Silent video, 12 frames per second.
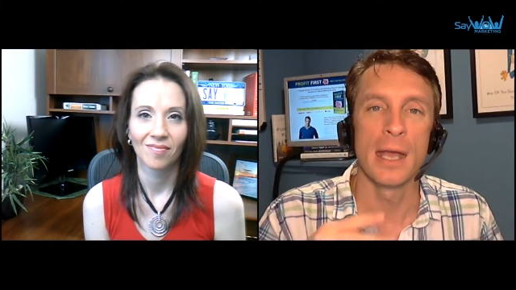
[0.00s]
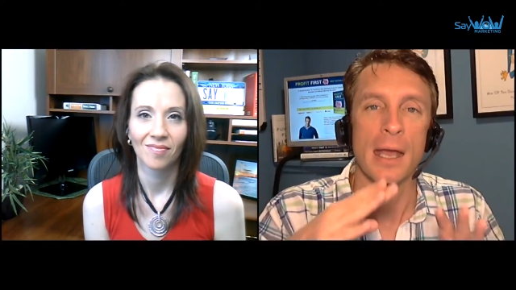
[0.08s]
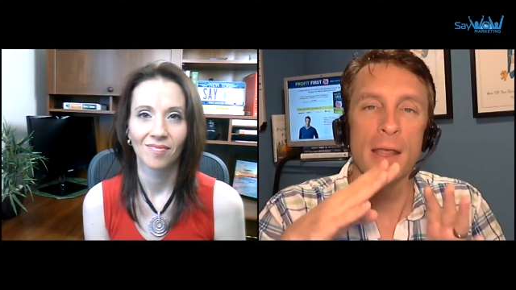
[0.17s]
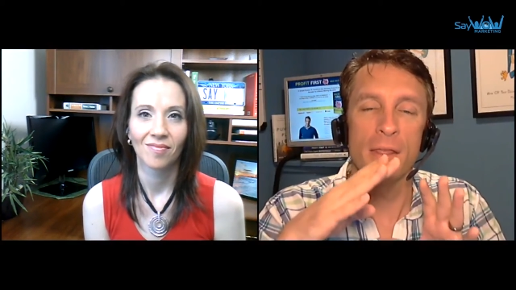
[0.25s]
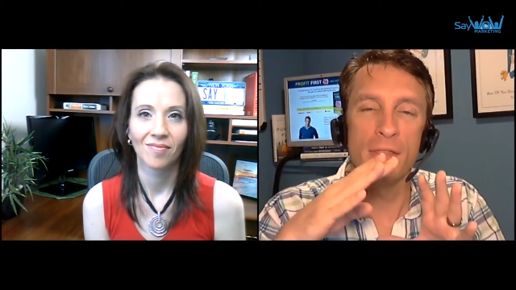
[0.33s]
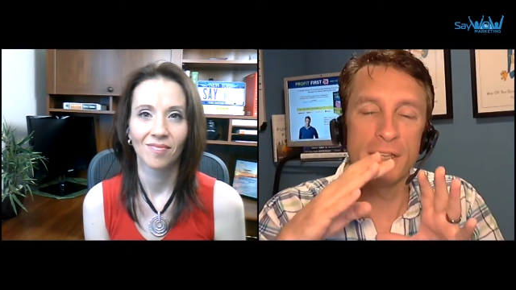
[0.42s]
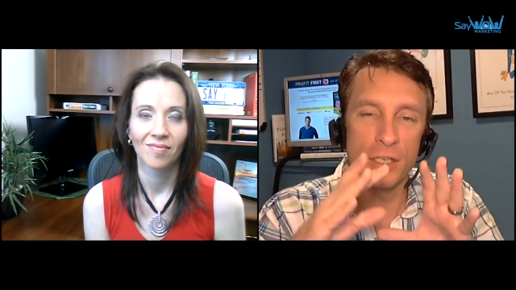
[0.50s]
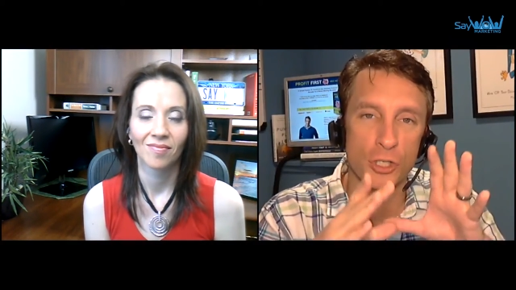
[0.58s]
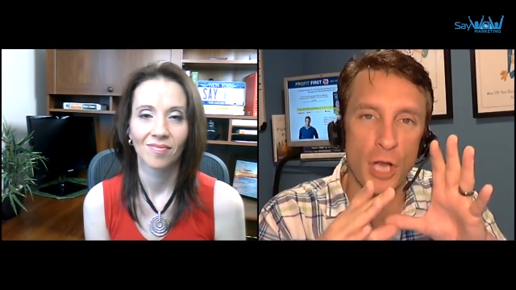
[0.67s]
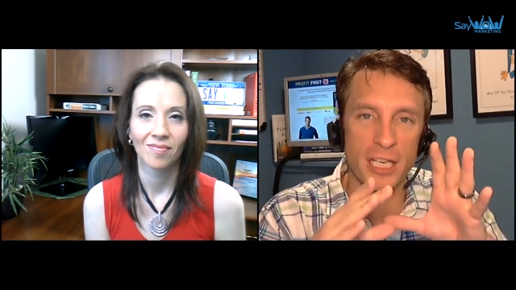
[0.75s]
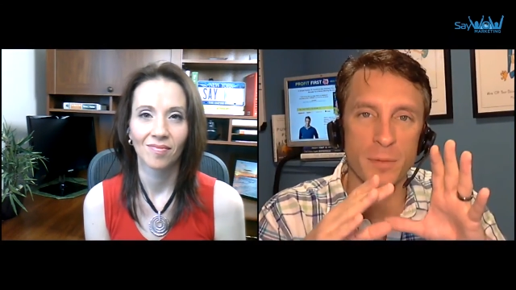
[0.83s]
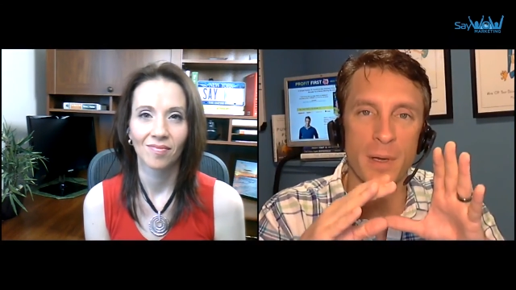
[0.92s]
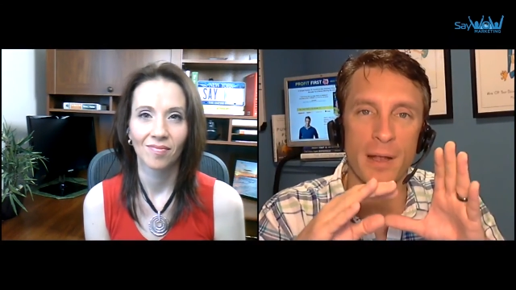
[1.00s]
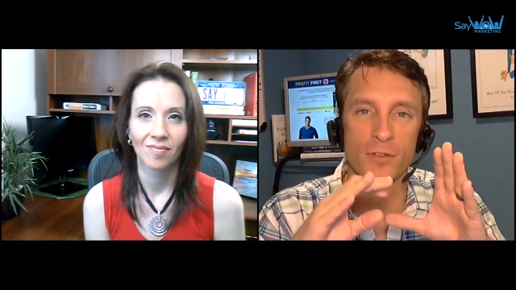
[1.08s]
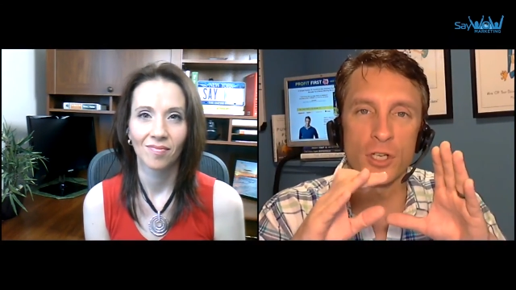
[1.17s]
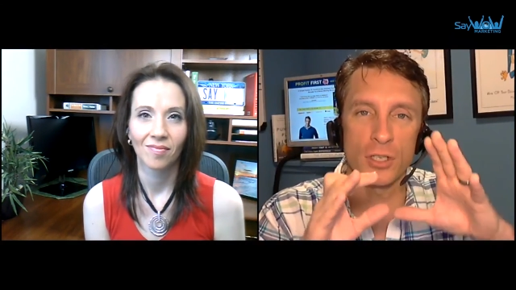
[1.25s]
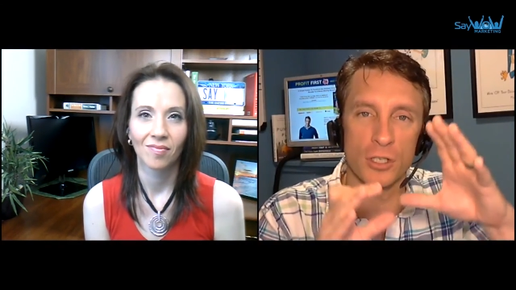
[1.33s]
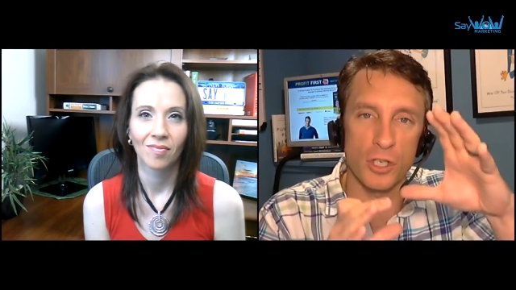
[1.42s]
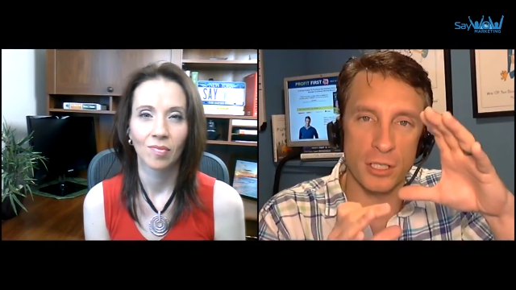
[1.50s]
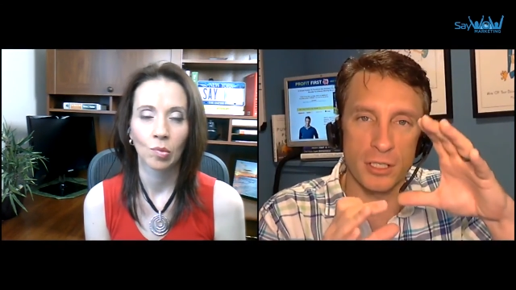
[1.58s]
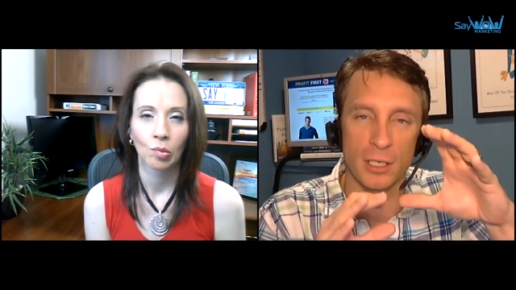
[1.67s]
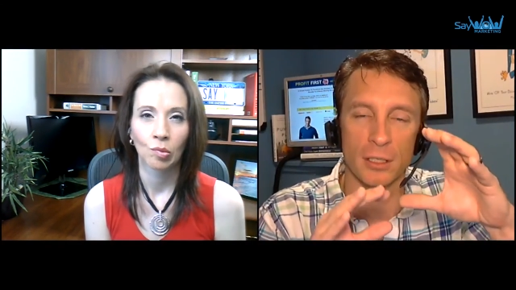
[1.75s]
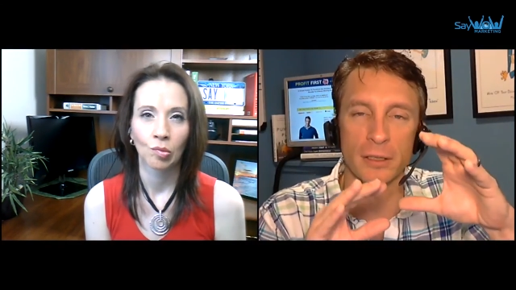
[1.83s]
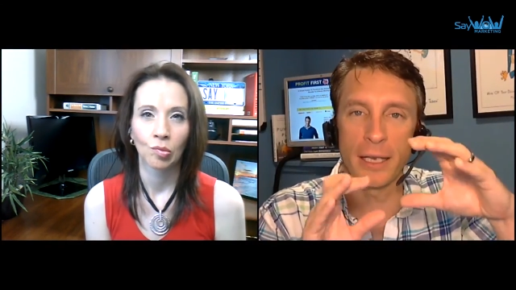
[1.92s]
Speaker 1: This adjustment of just adjusting
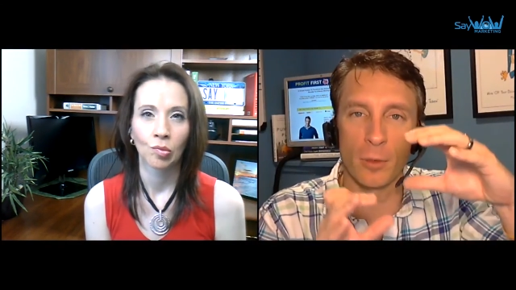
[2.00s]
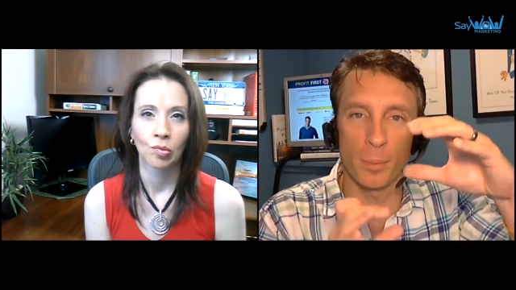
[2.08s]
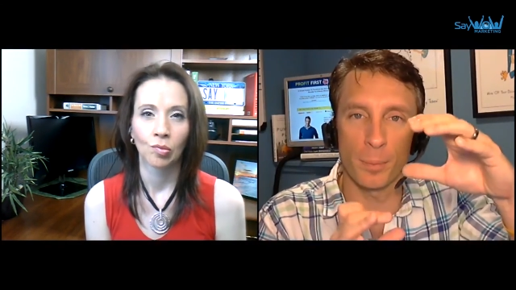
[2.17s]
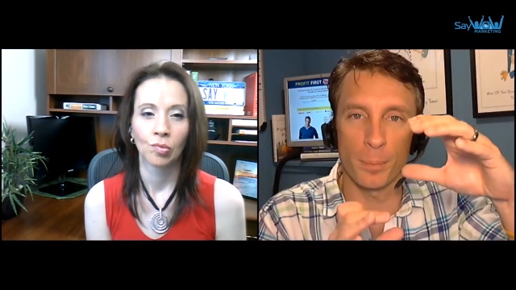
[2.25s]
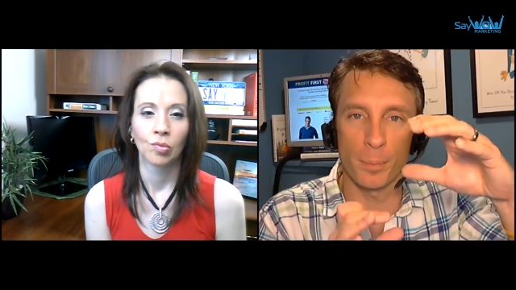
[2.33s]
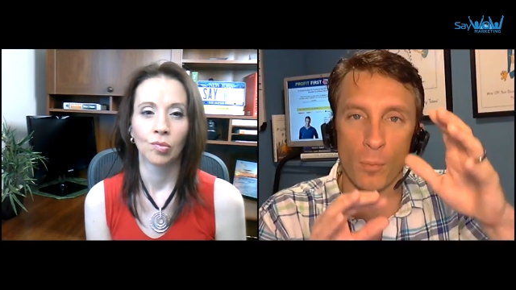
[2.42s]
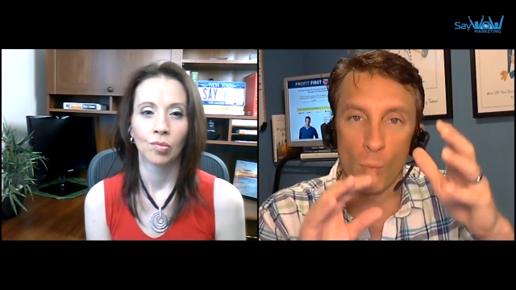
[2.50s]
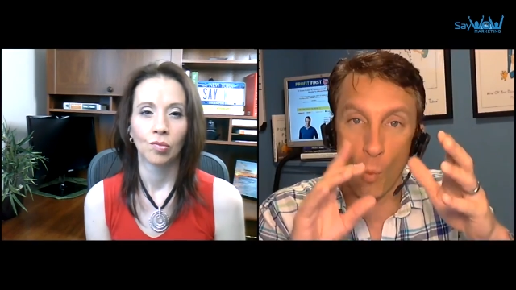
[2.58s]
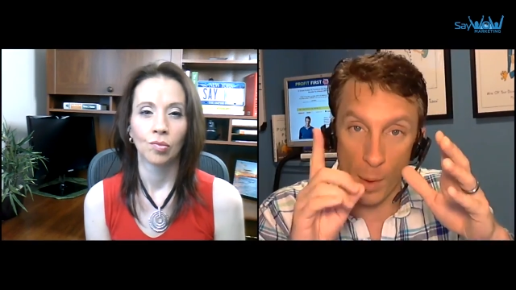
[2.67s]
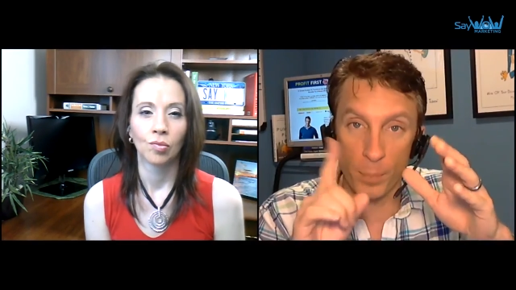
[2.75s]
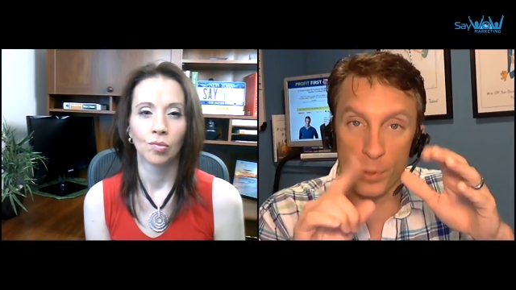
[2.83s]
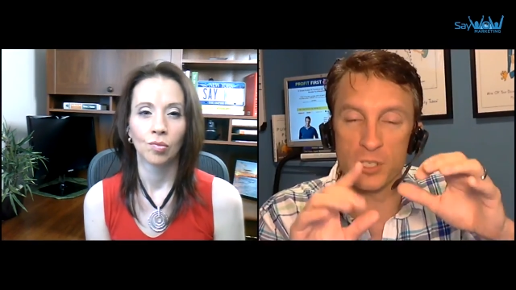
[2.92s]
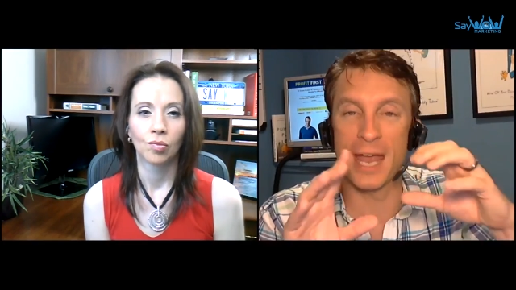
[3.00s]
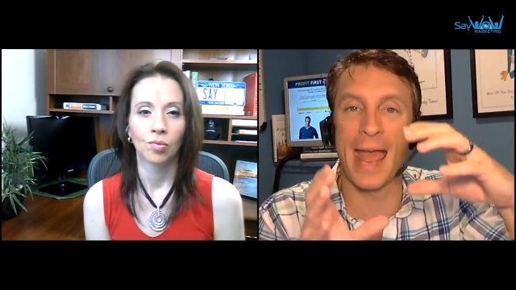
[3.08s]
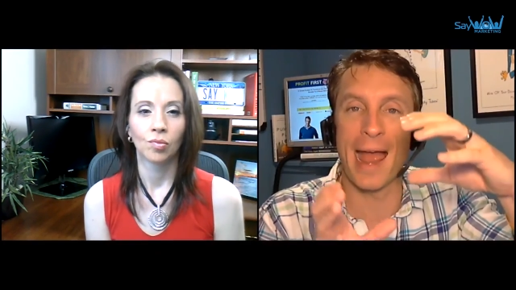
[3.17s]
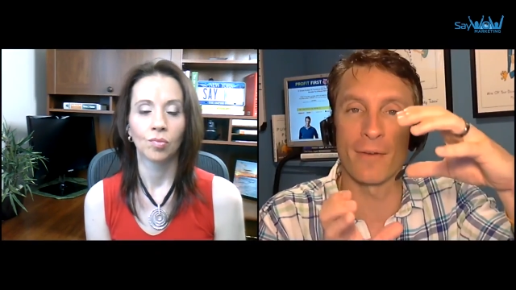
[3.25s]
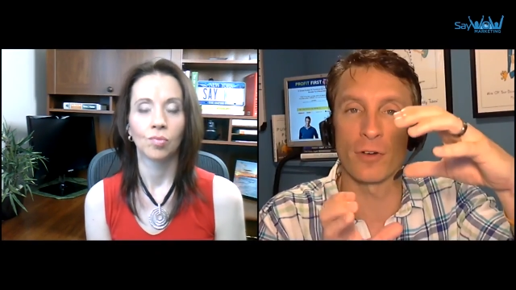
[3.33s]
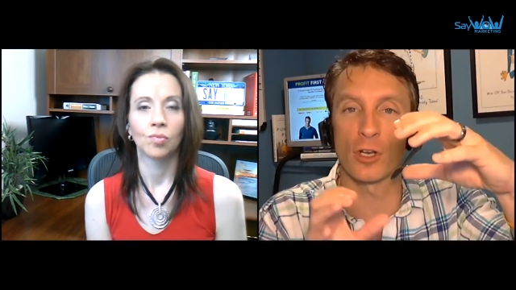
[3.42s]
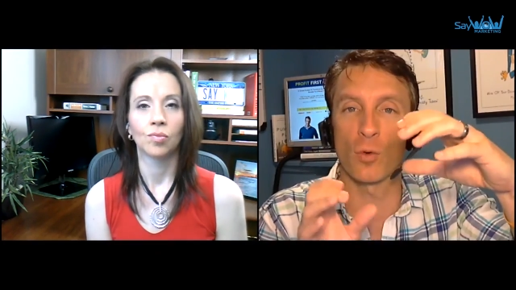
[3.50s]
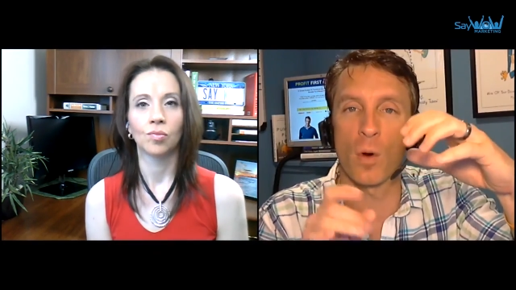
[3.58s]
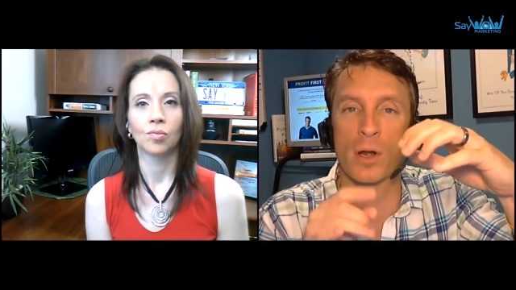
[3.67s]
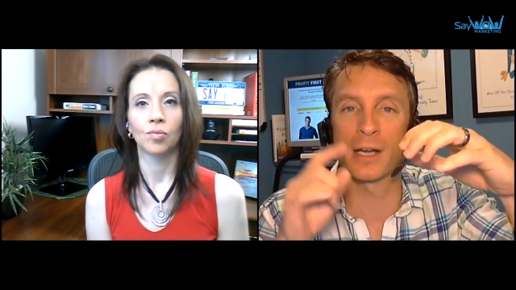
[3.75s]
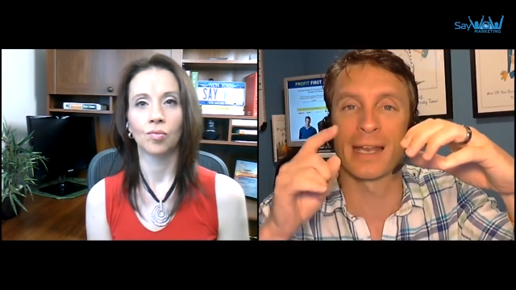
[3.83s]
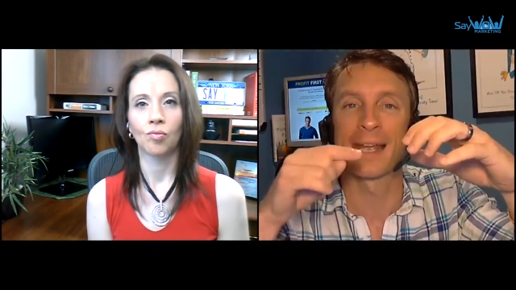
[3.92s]
a little 1% every
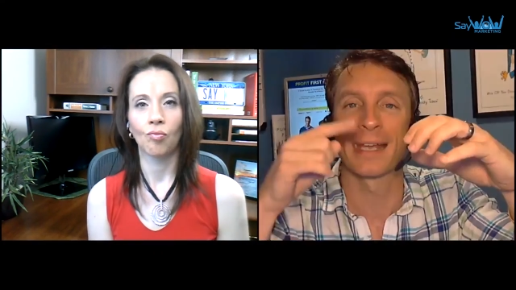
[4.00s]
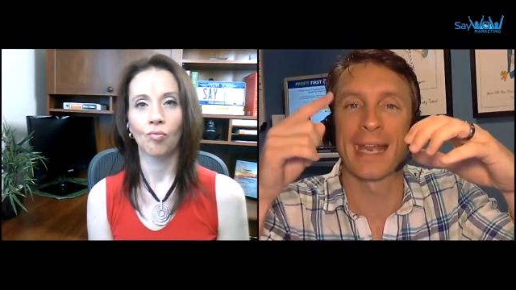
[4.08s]
quarter, getting